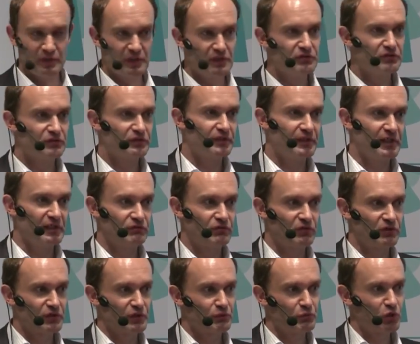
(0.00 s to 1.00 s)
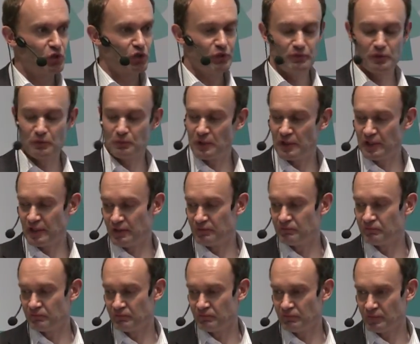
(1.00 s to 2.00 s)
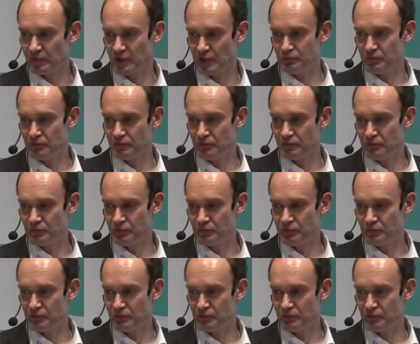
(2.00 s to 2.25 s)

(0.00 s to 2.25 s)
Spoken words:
into the network deployment play I